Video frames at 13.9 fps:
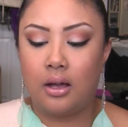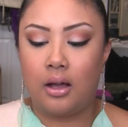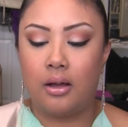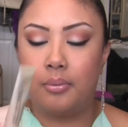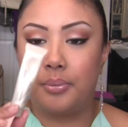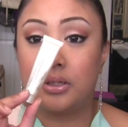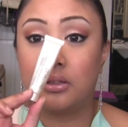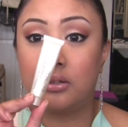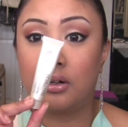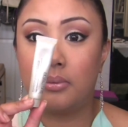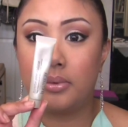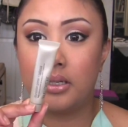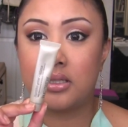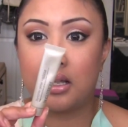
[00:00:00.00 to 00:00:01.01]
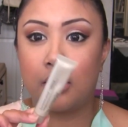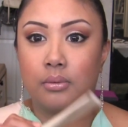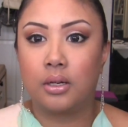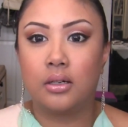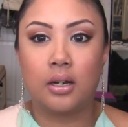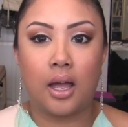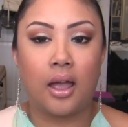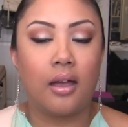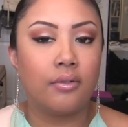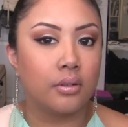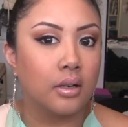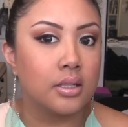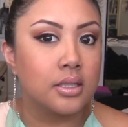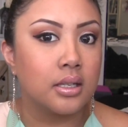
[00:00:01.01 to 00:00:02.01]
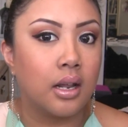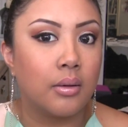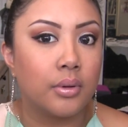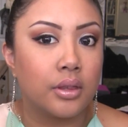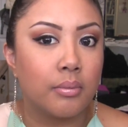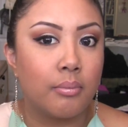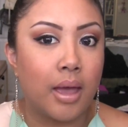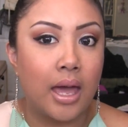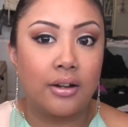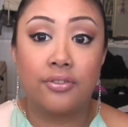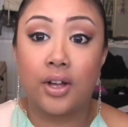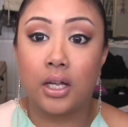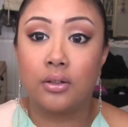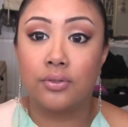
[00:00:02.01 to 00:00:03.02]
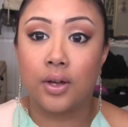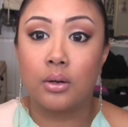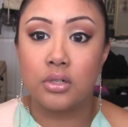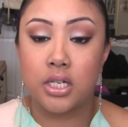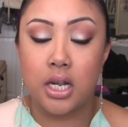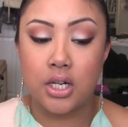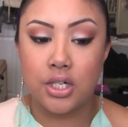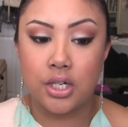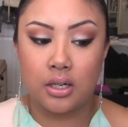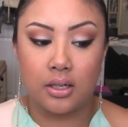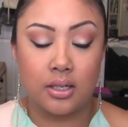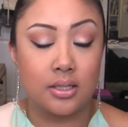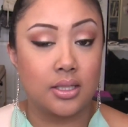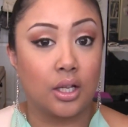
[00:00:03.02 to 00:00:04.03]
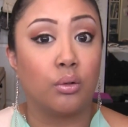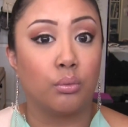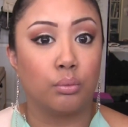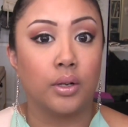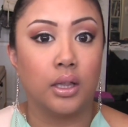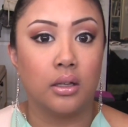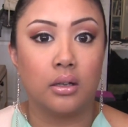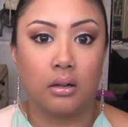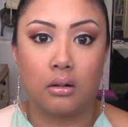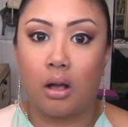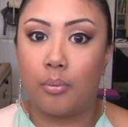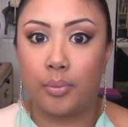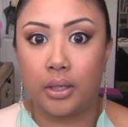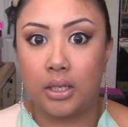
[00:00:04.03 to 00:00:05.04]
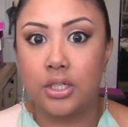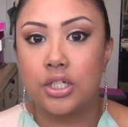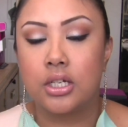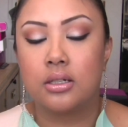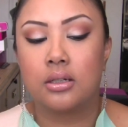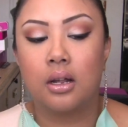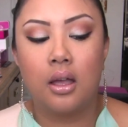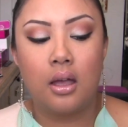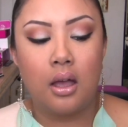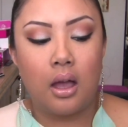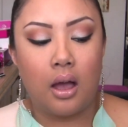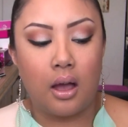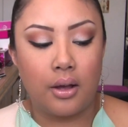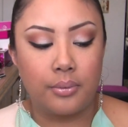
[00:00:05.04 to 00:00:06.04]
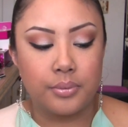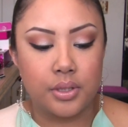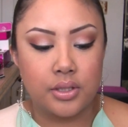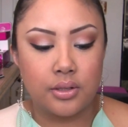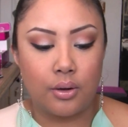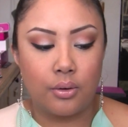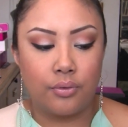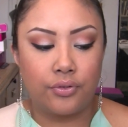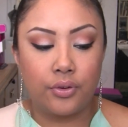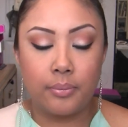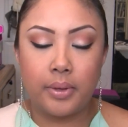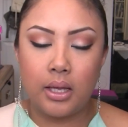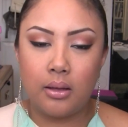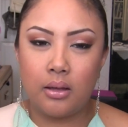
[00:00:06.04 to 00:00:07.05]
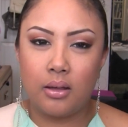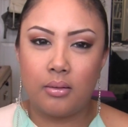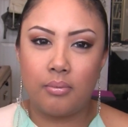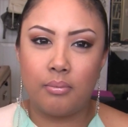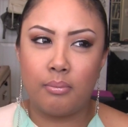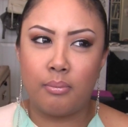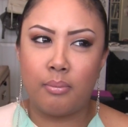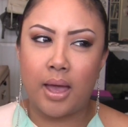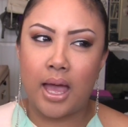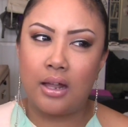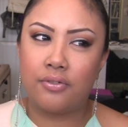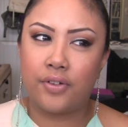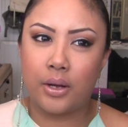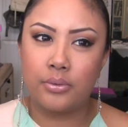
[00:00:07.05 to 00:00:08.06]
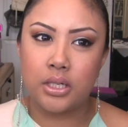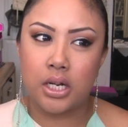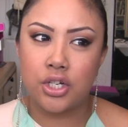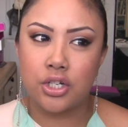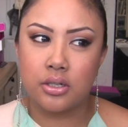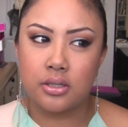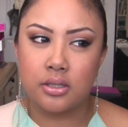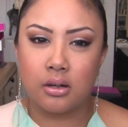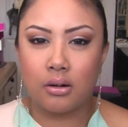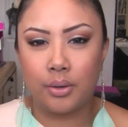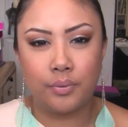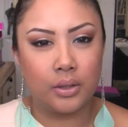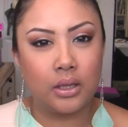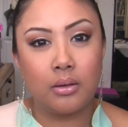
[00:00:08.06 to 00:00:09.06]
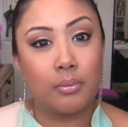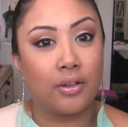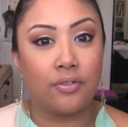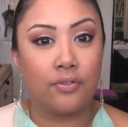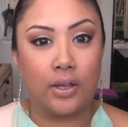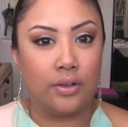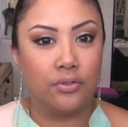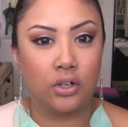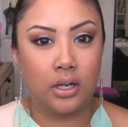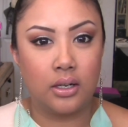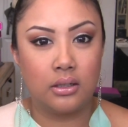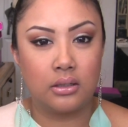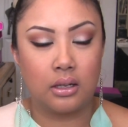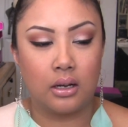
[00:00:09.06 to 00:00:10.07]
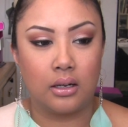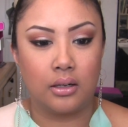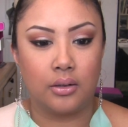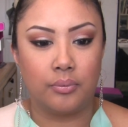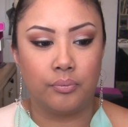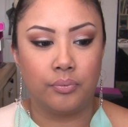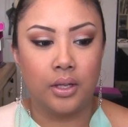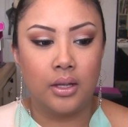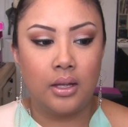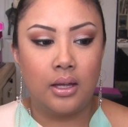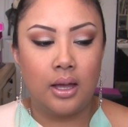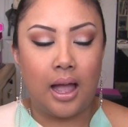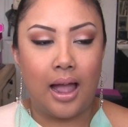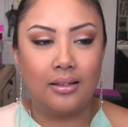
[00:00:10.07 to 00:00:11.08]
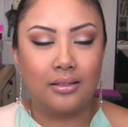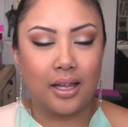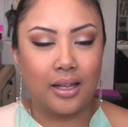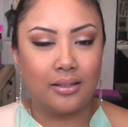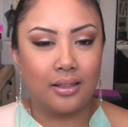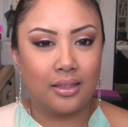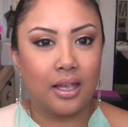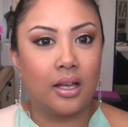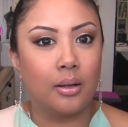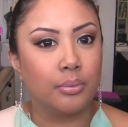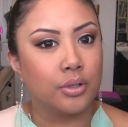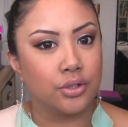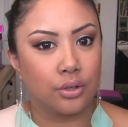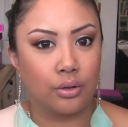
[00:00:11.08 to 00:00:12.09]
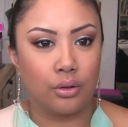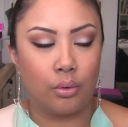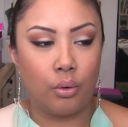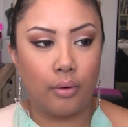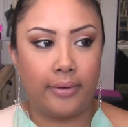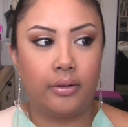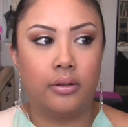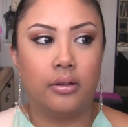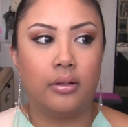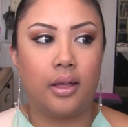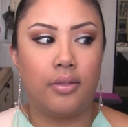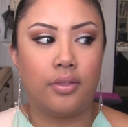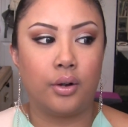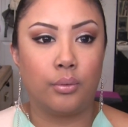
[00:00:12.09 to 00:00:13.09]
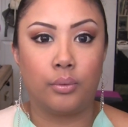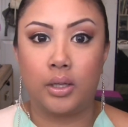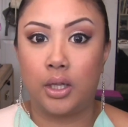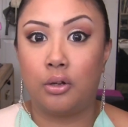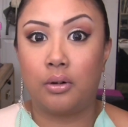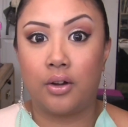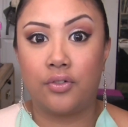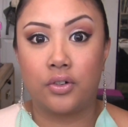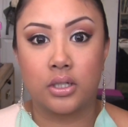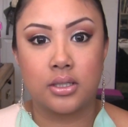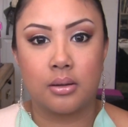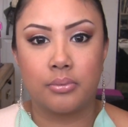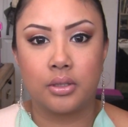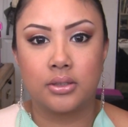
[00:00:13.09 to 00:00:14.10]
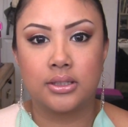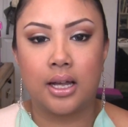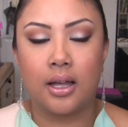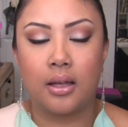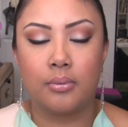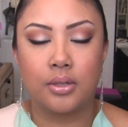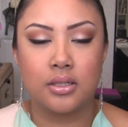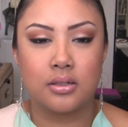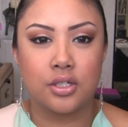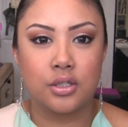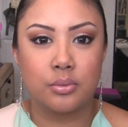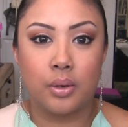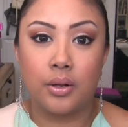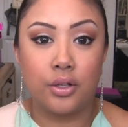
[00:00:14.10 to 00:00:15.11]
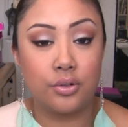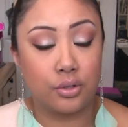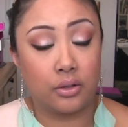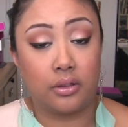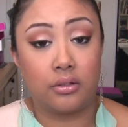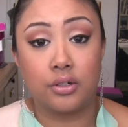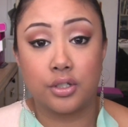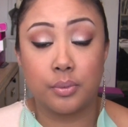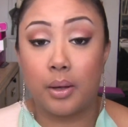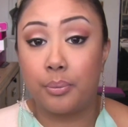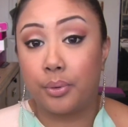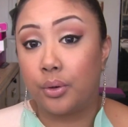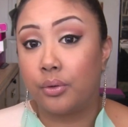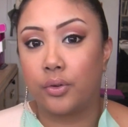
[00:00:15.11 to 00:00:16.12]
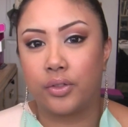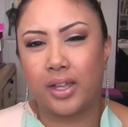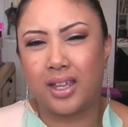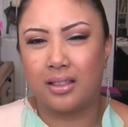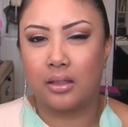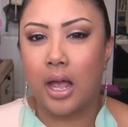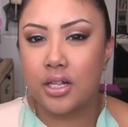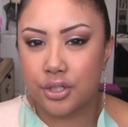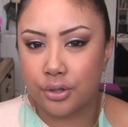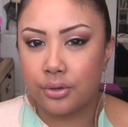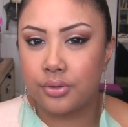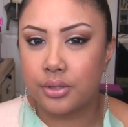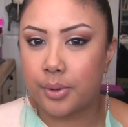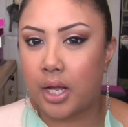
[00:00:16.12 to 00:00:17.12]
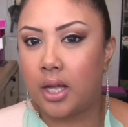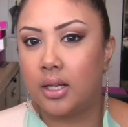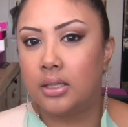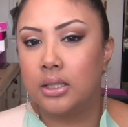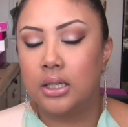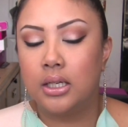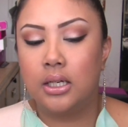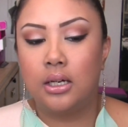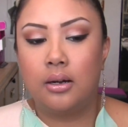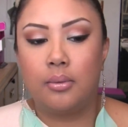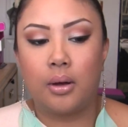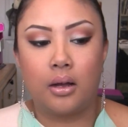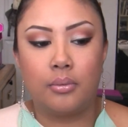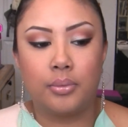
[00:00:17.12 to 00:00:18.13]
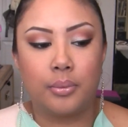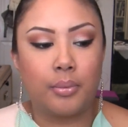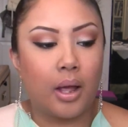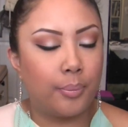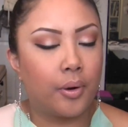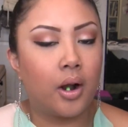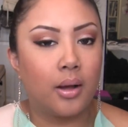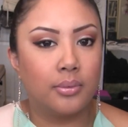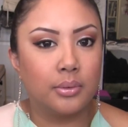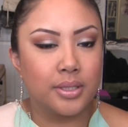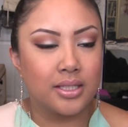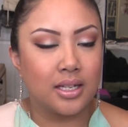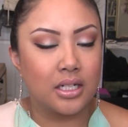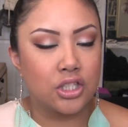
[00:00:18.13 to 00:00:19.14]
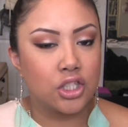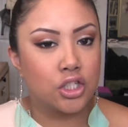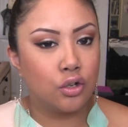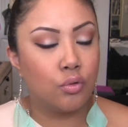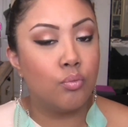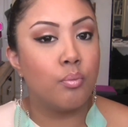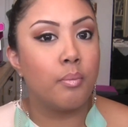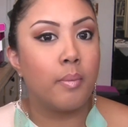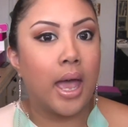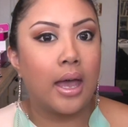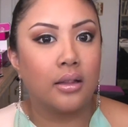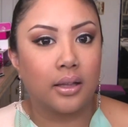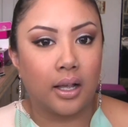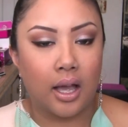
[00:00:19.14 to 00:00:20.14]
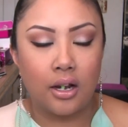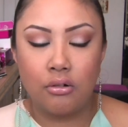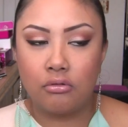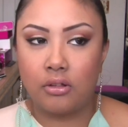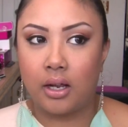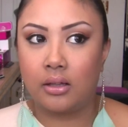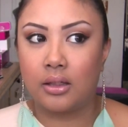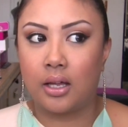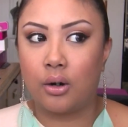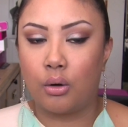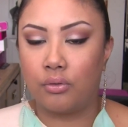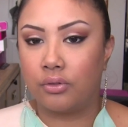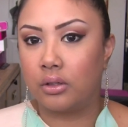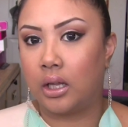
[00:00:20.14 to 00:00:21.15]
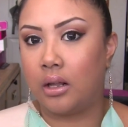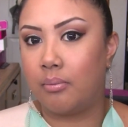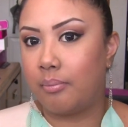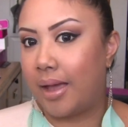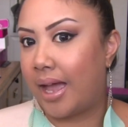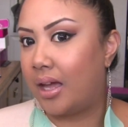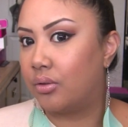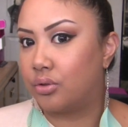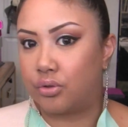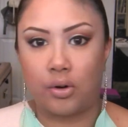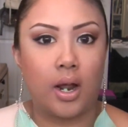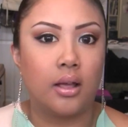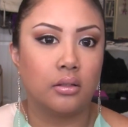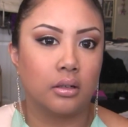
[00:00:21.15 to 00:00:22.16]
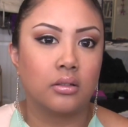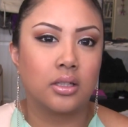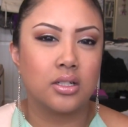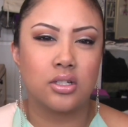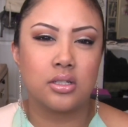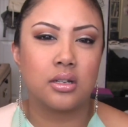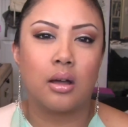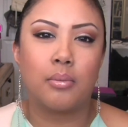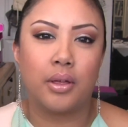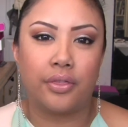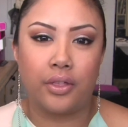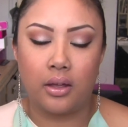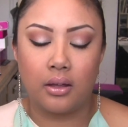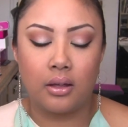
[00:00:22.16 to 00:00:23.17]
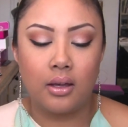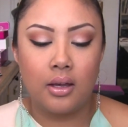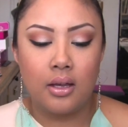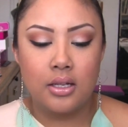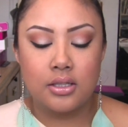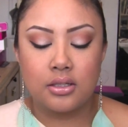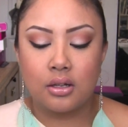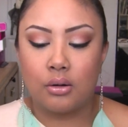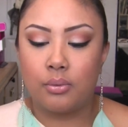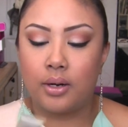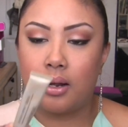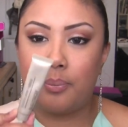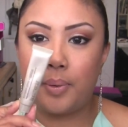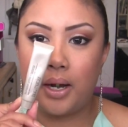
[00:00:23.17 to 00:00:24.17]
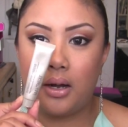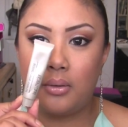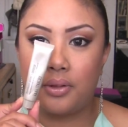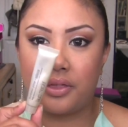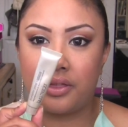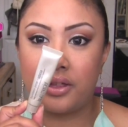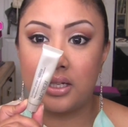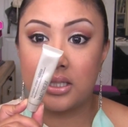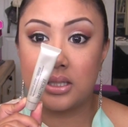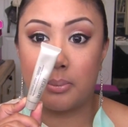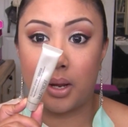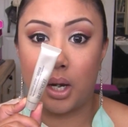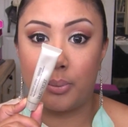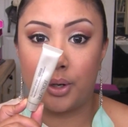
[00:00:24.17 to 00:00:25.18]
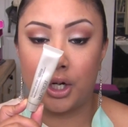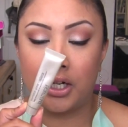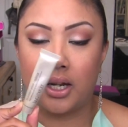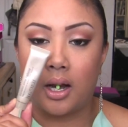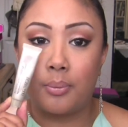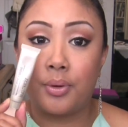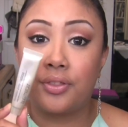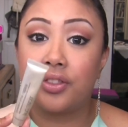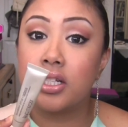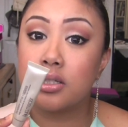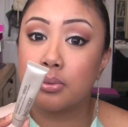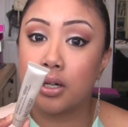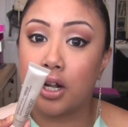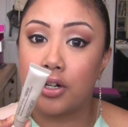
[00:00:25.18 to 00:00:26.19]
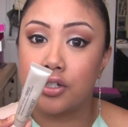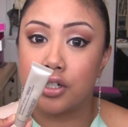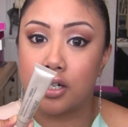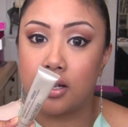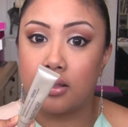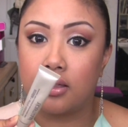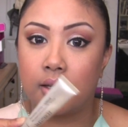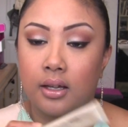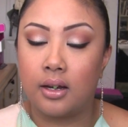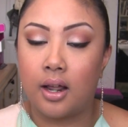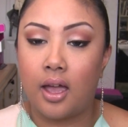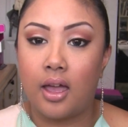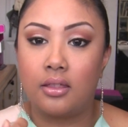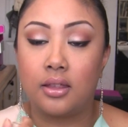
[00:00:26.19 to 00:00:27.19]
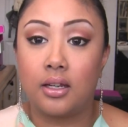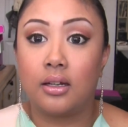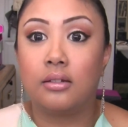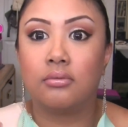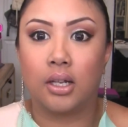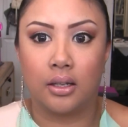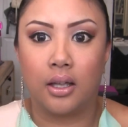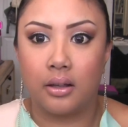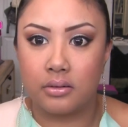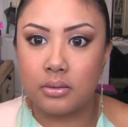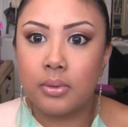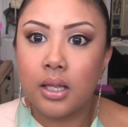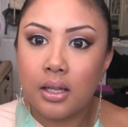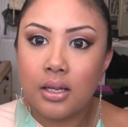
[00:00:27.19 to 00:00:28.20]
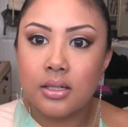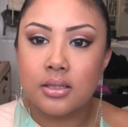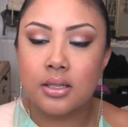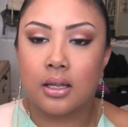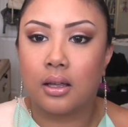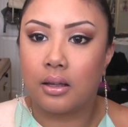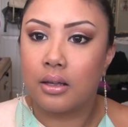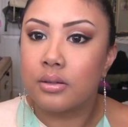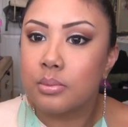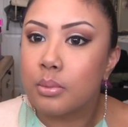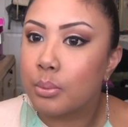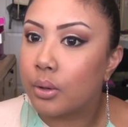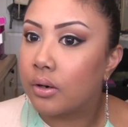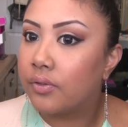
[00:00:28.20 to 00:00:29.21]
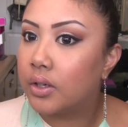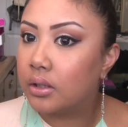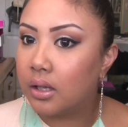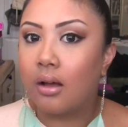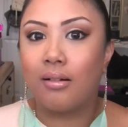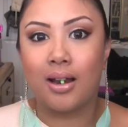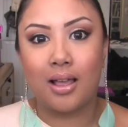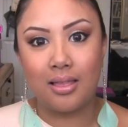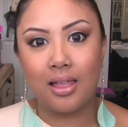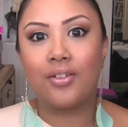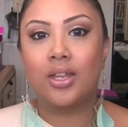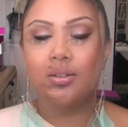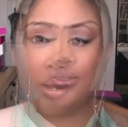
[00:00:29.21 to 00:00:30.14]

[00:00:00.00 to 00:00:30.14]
Um, but the Laura Mercier one, I have it on today with a mattifying foundation, and it's, like, a really good combination. Um, so, for me, matte foundations aren't really my favorite. Um... I like that they help control oil and they're really great for summertime because they're sweat, usually they're sweat proof or they can last through sweat. Um, but my problem is that it's too matte. Like I don't like that overly matte dry look. That's just not my thing. So when I pair it with this baby and I put this one underneath it, and then it, it gives me this, like it gives me more of a glow and I love it.